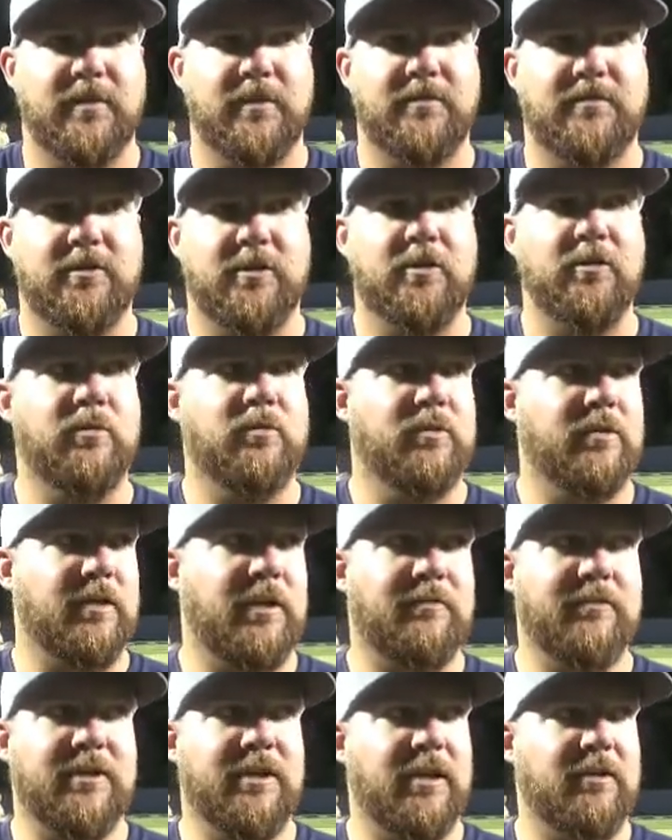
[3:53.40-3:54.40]
So
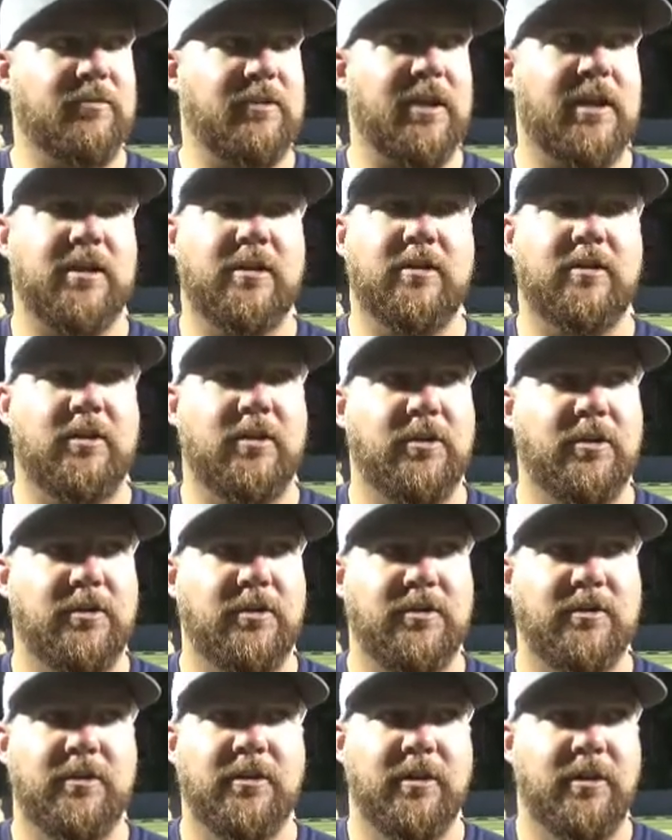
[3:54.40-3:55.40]
every day we're out here
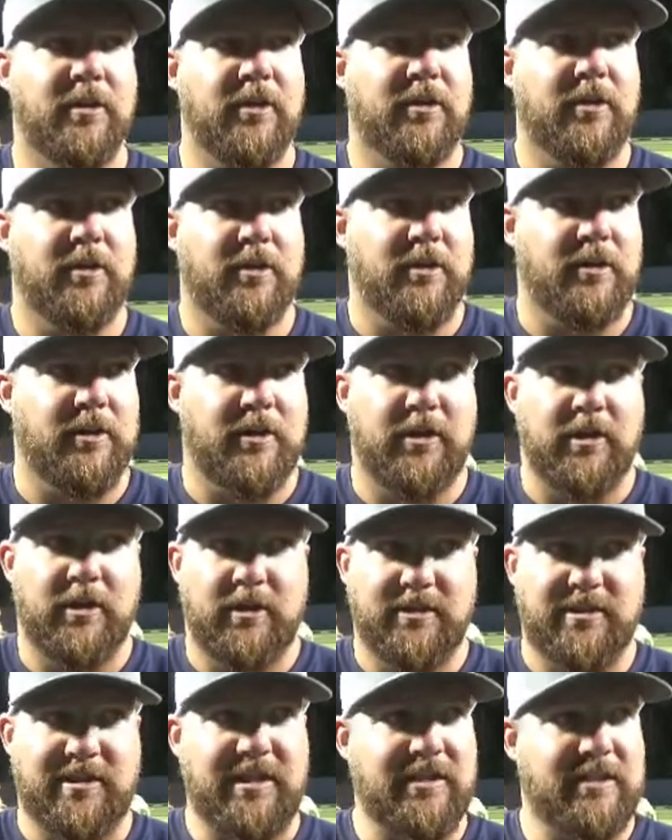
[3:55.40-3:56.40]
learning,
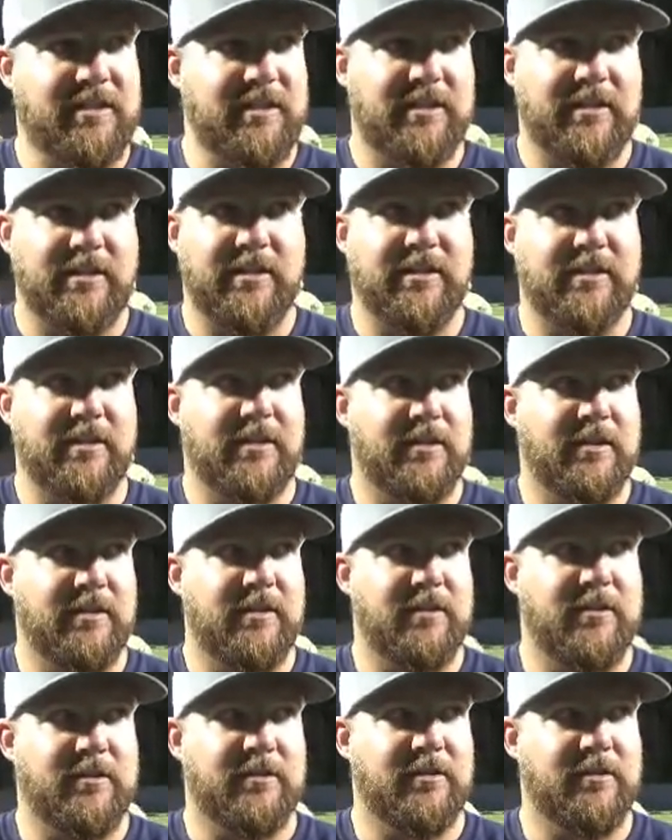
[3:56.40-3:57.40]
teaching, and
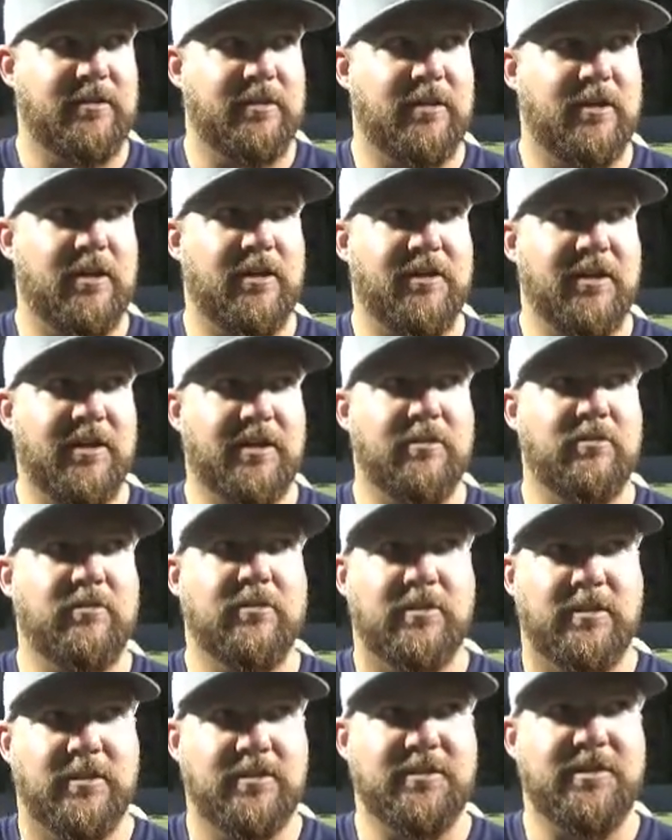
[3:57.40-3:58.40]
I think
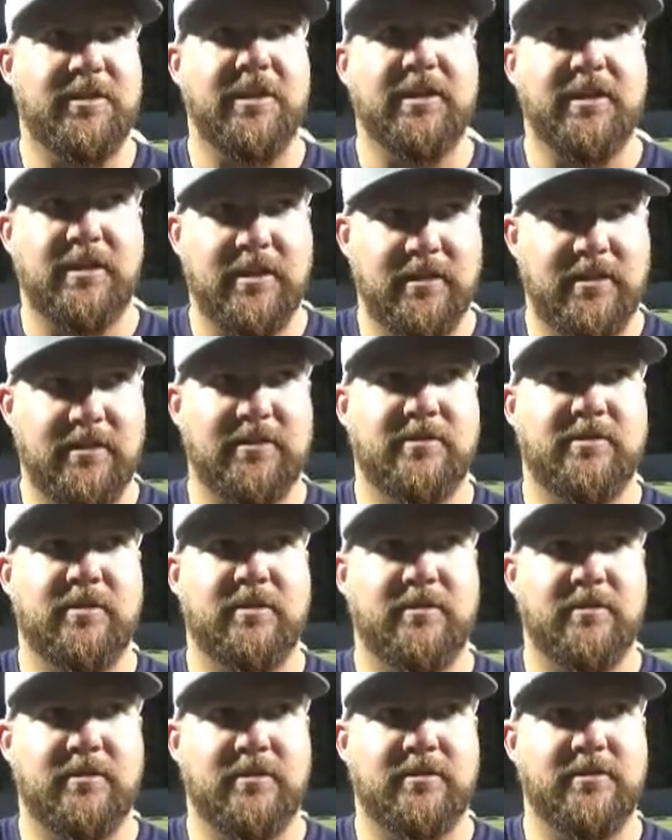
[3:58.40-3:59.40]
he's getting it. He's
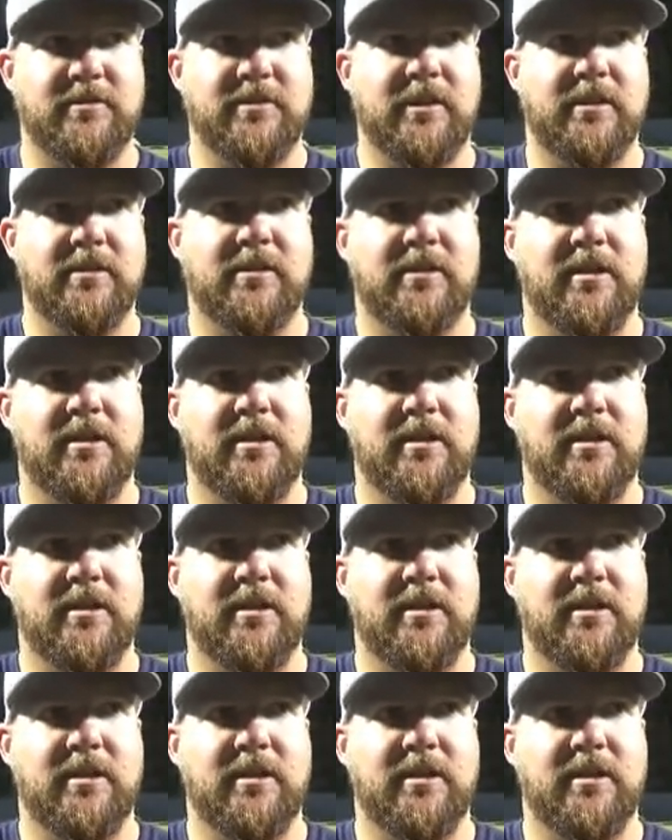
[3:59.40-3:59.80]
starting to understand the